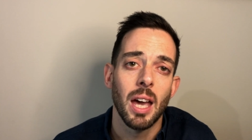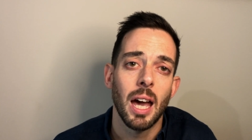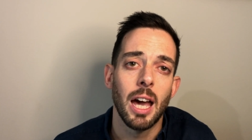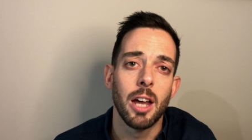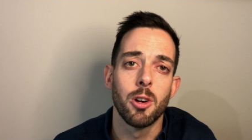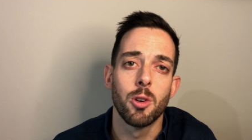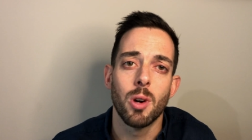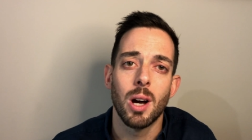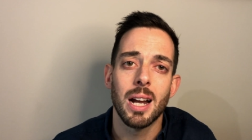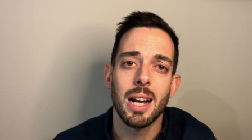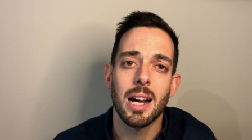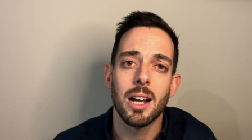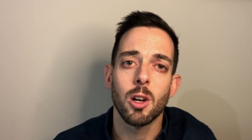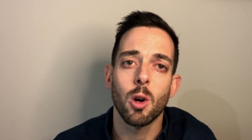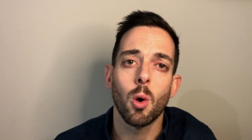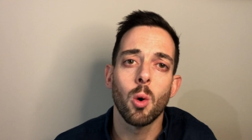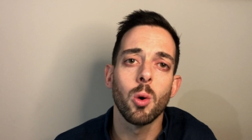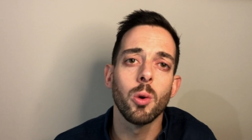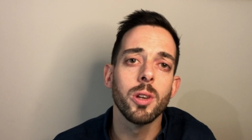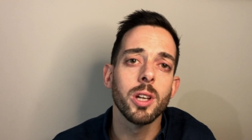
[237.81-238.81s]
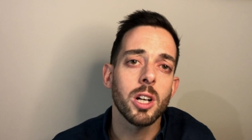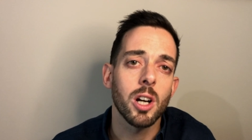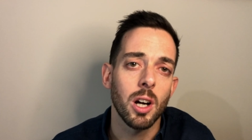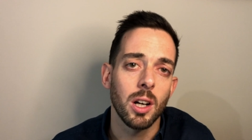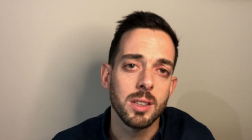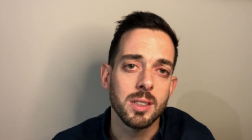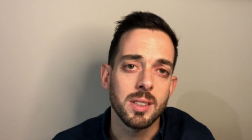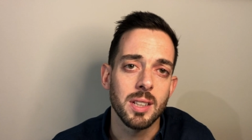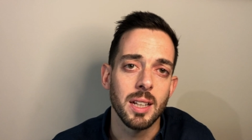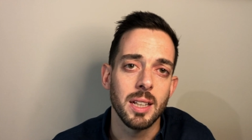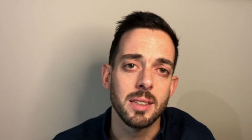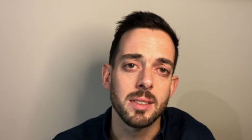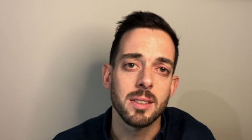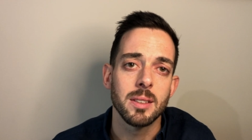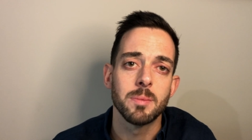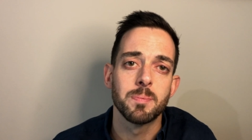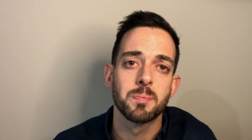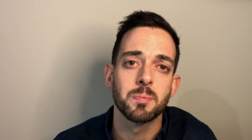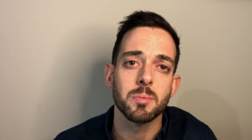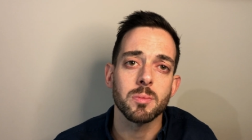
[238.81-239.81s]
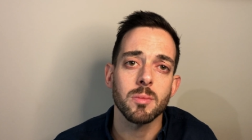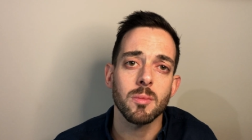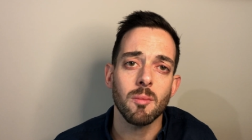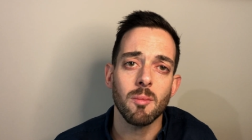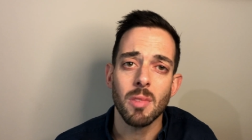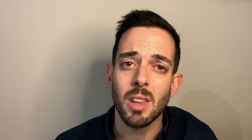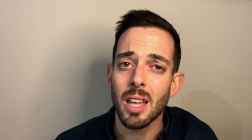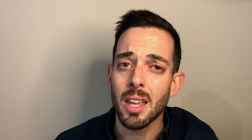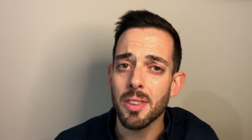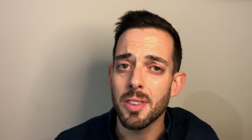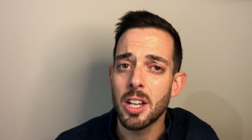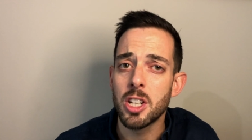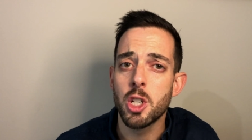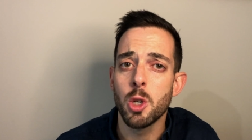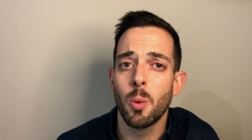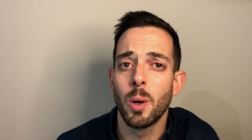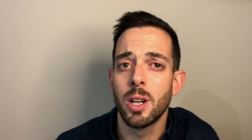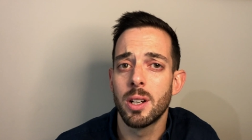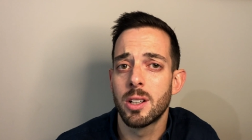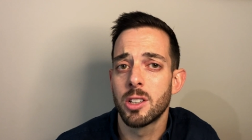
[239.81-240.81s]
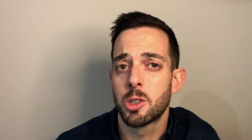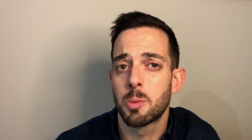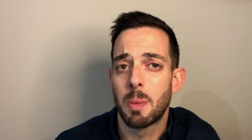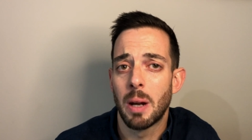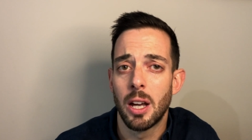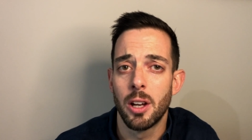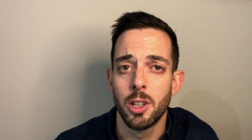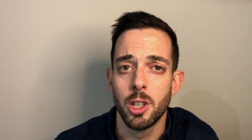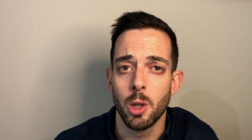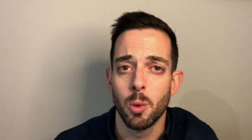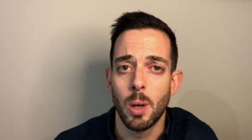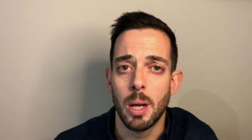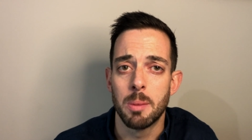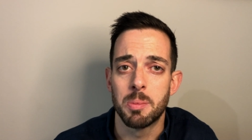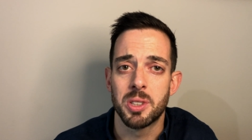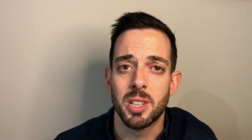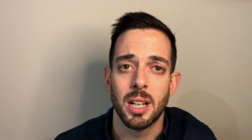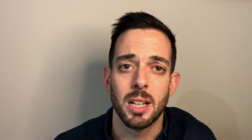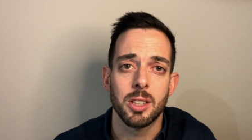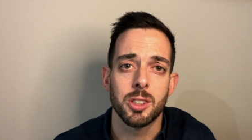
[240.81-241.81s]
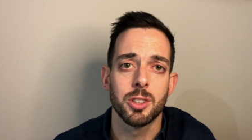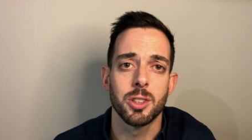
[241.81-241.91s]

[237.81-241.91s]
and write out all the content that you want to display on your website.